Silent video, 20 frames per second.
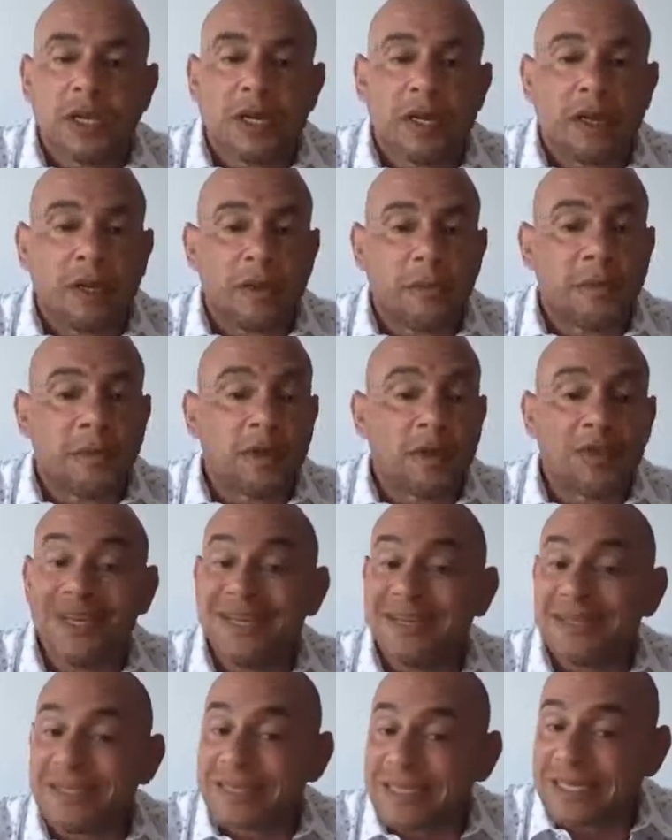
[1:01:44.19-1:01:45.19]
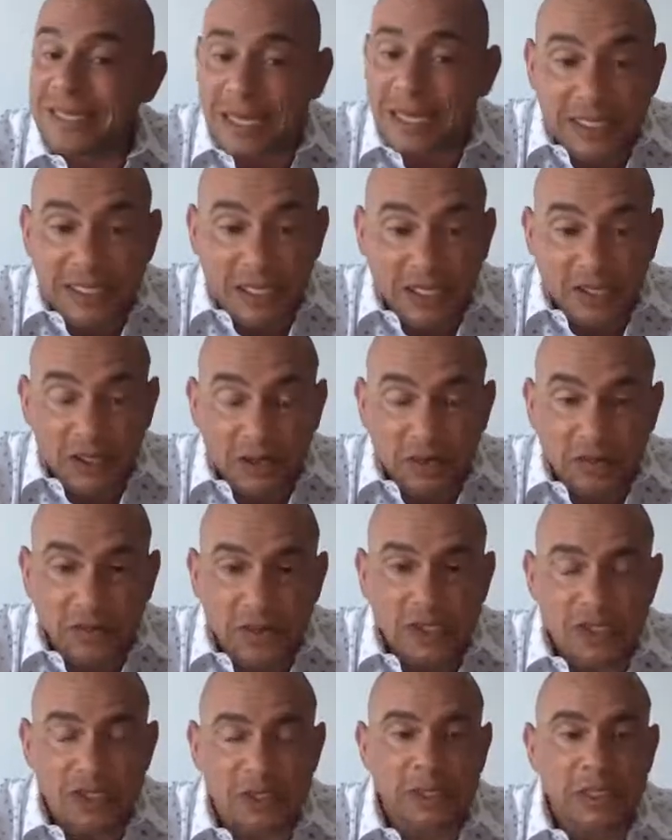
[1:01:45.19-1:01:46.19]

the incentives,